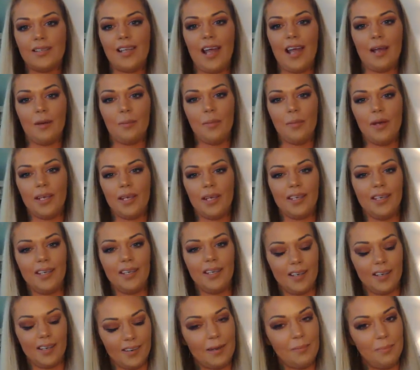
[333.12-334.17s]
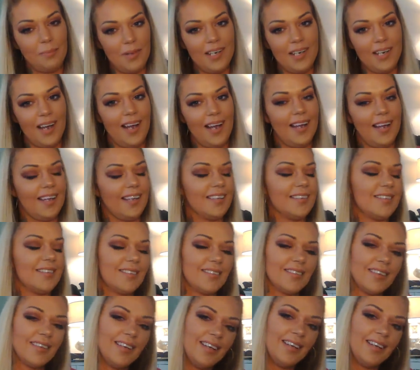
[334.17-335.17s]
time of year. That'd be nice.